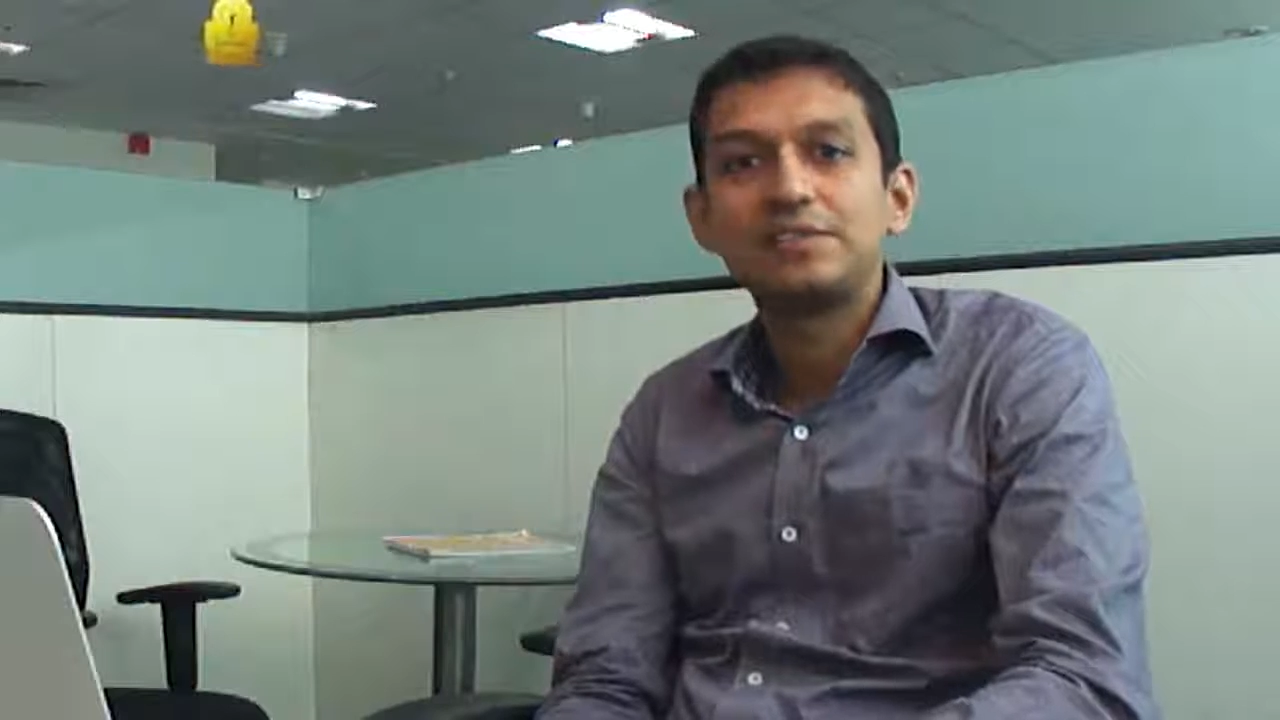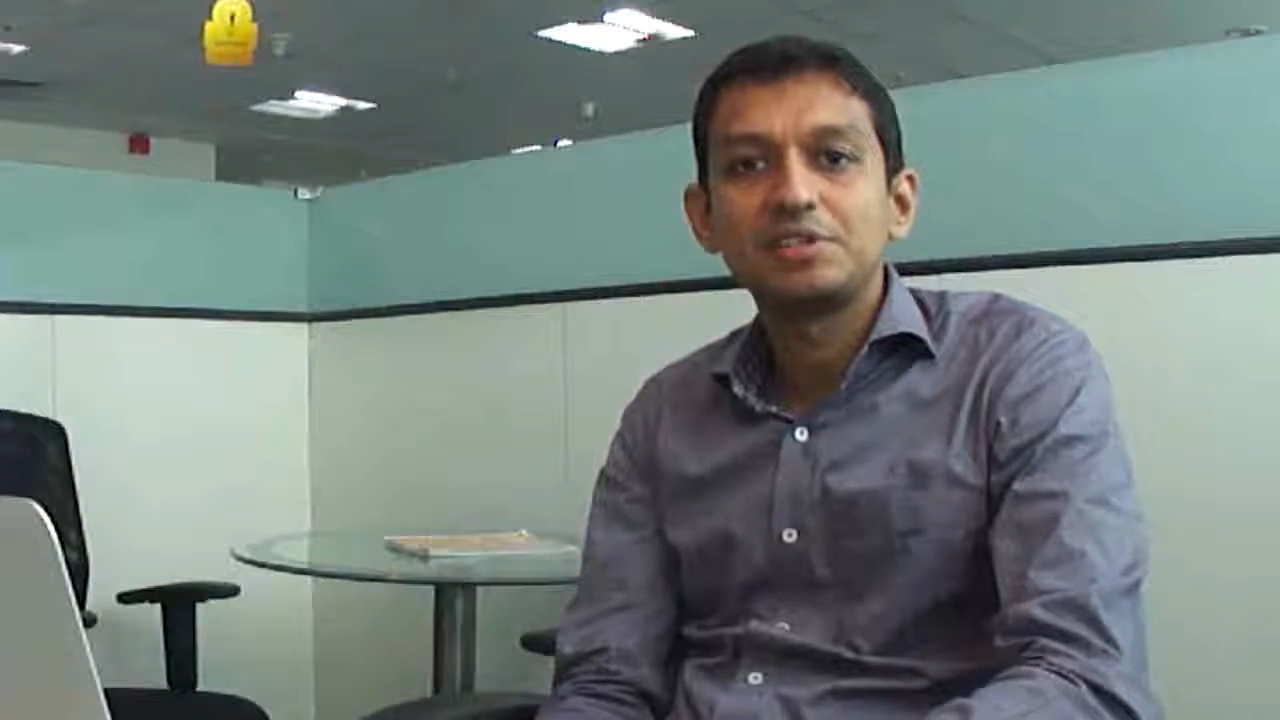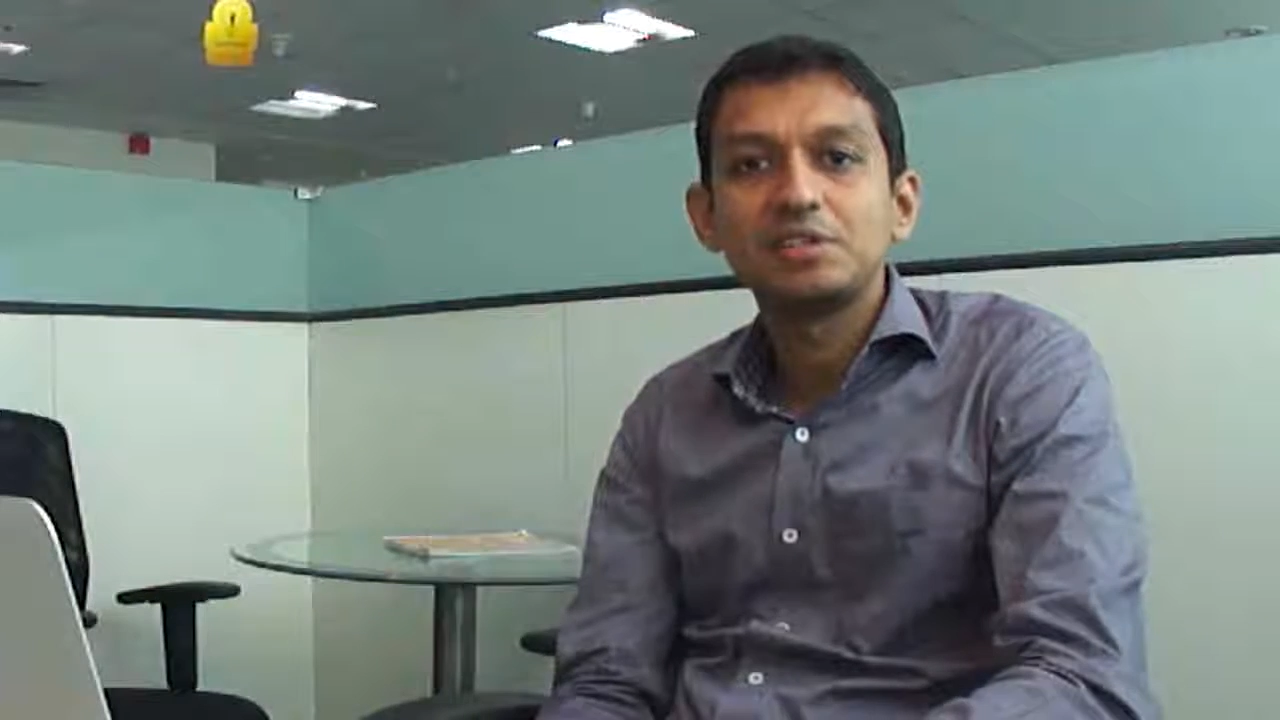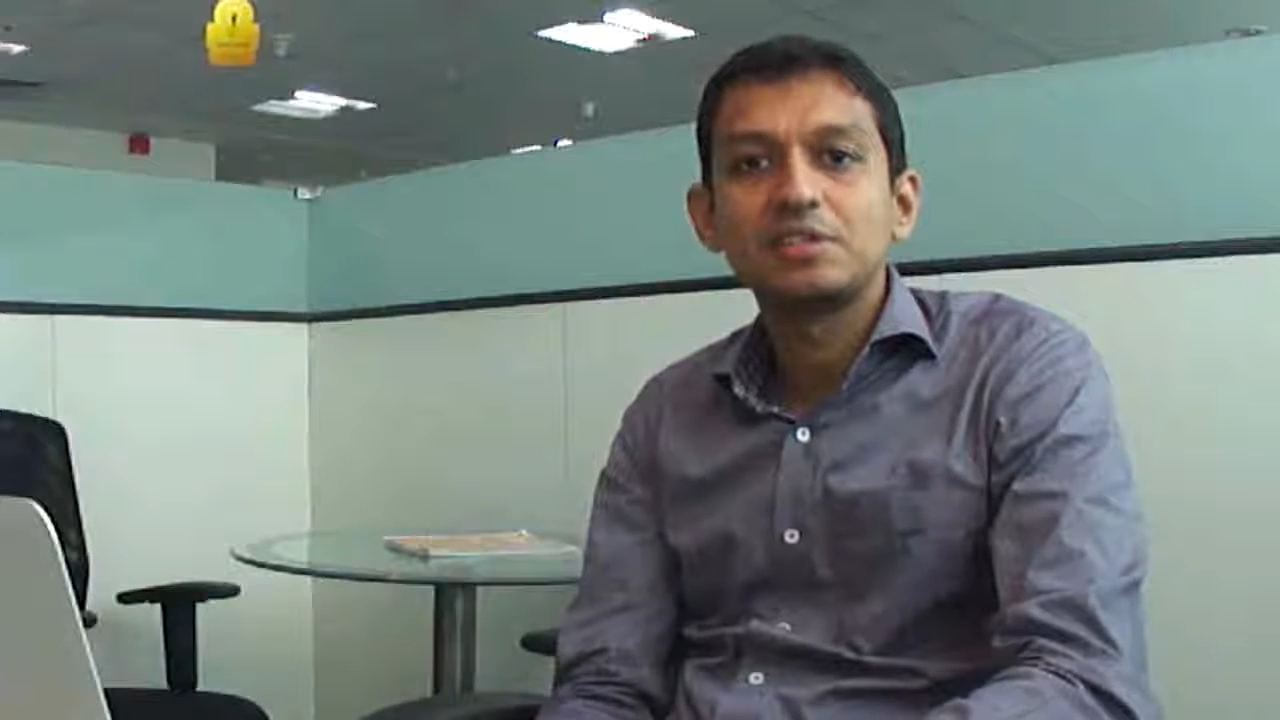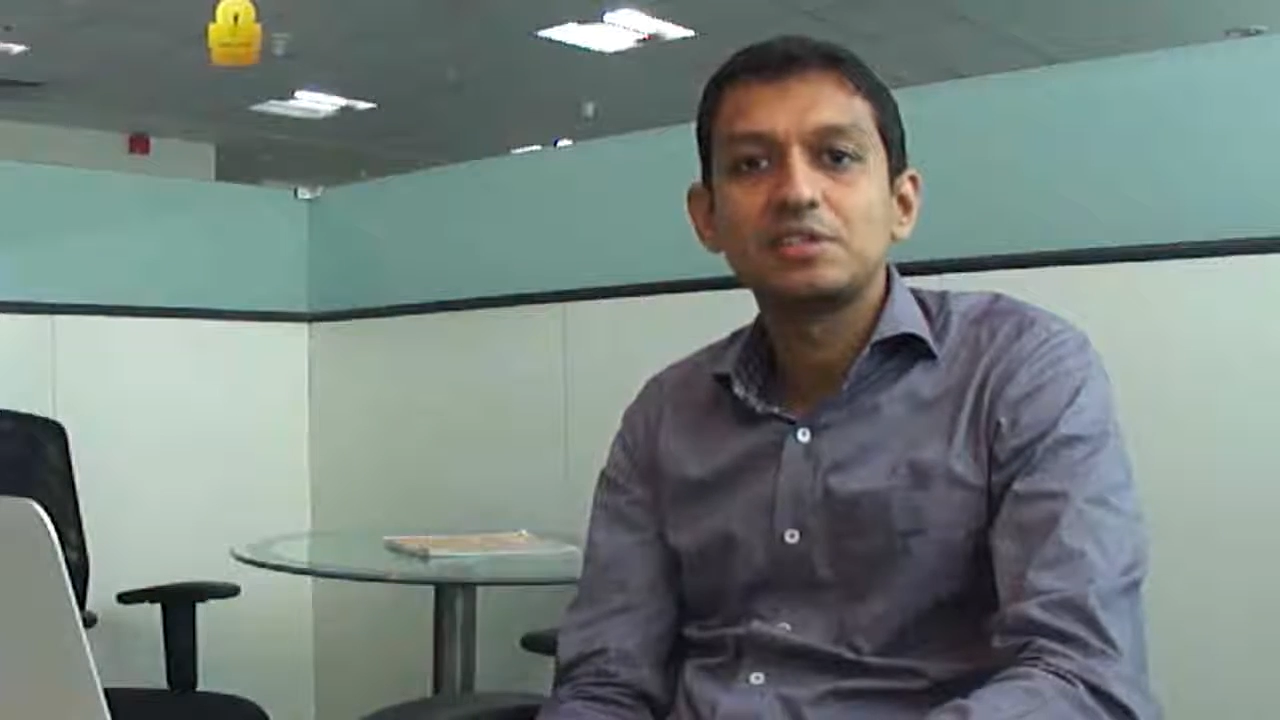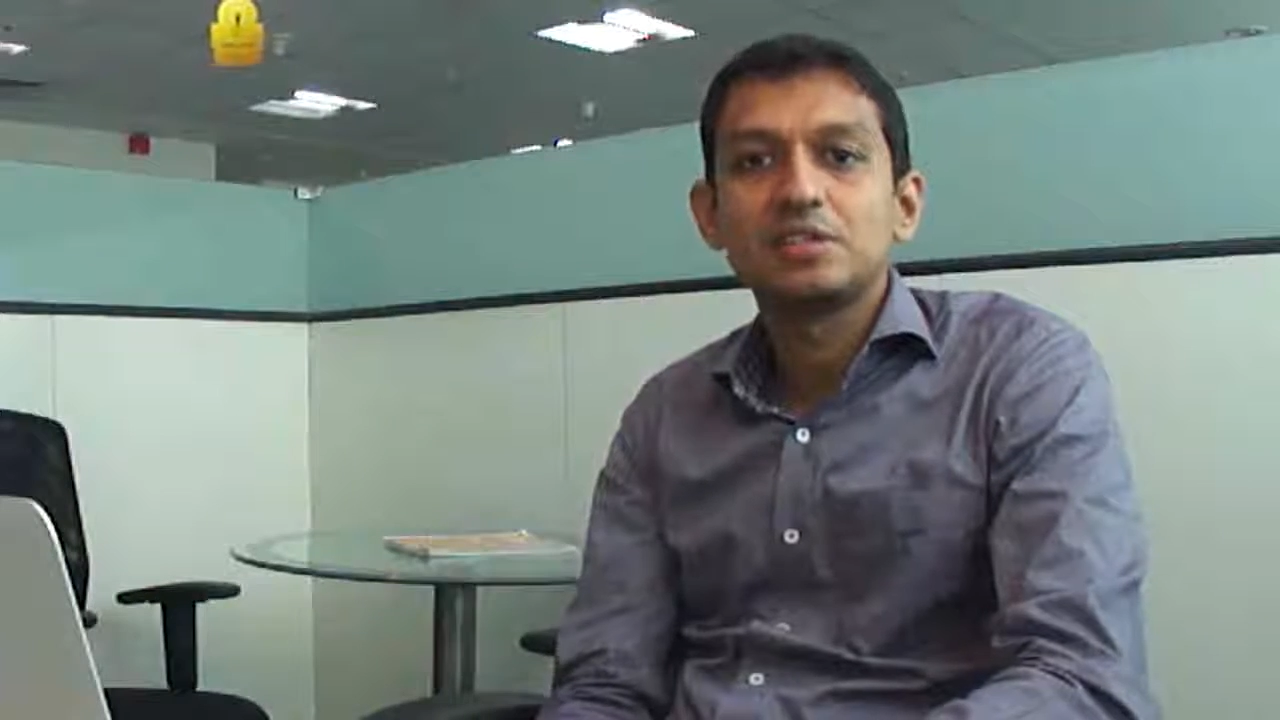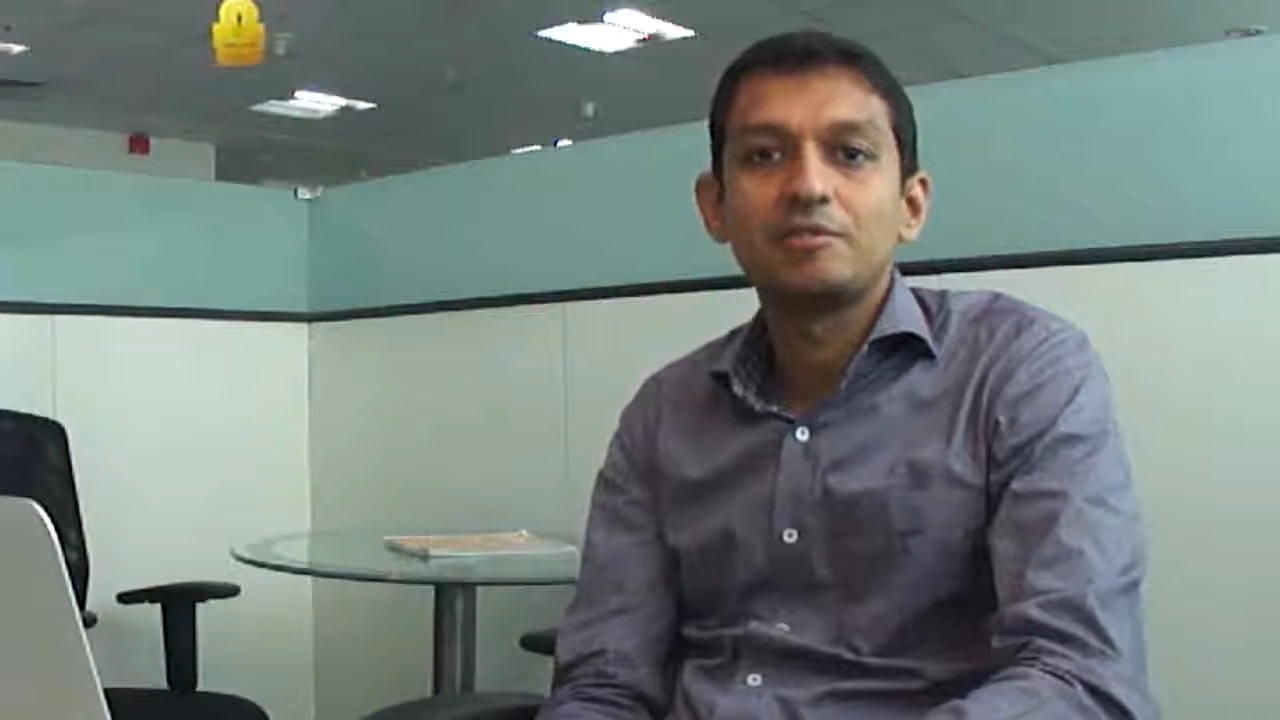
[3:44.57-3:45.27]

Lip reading: saving season,